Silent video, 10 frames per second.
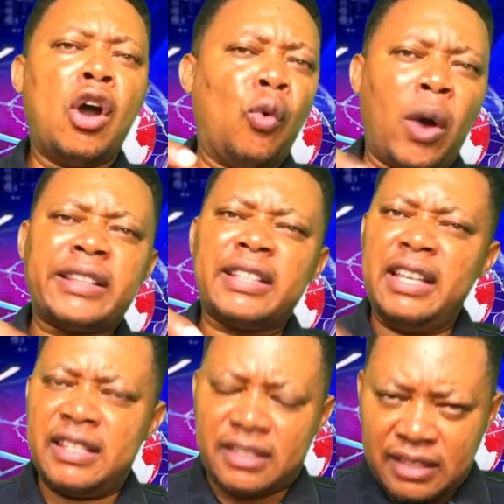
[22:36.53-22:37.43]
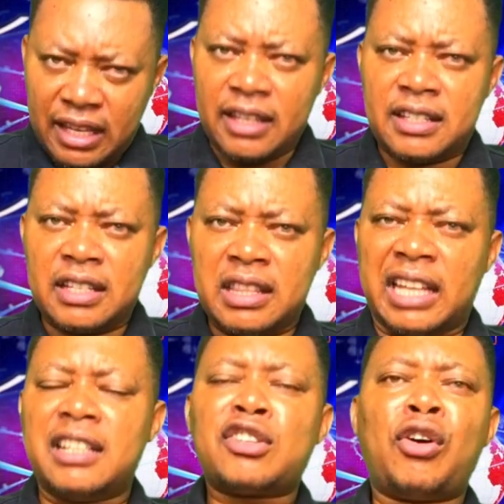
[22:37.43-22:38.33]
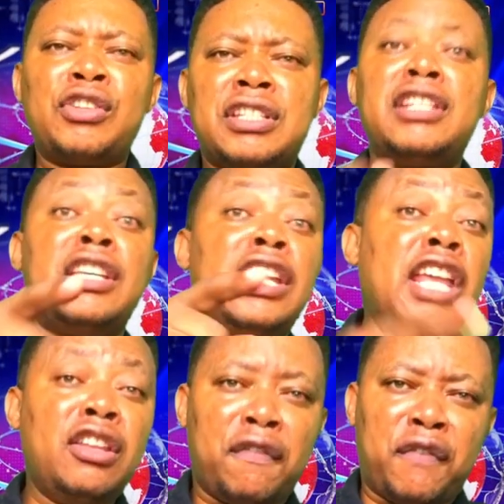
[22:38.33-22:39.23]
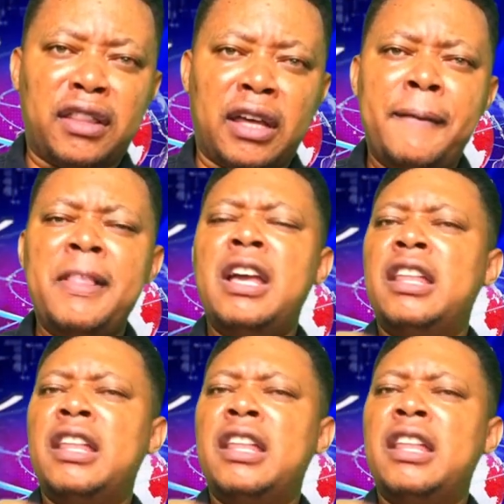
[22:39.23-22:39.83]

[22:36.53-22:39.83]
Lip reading: what is it that is contained in your father